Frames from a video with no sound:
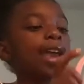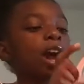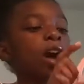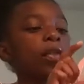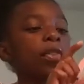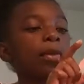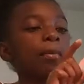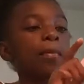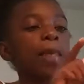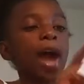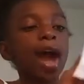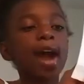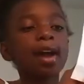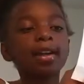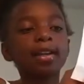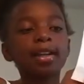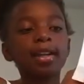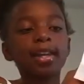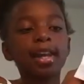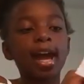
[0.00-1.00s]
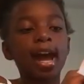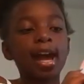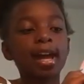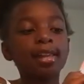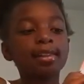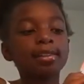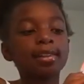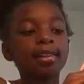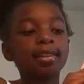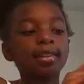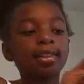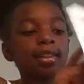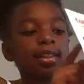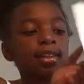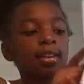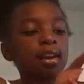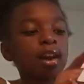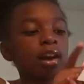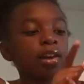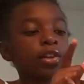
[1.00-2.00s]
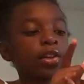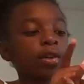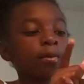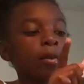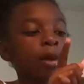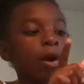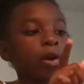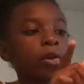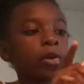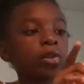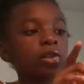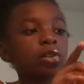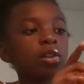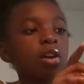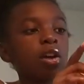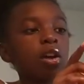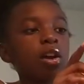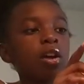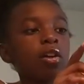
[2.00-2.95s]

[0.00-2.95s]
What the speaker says: On the back, it has the other models,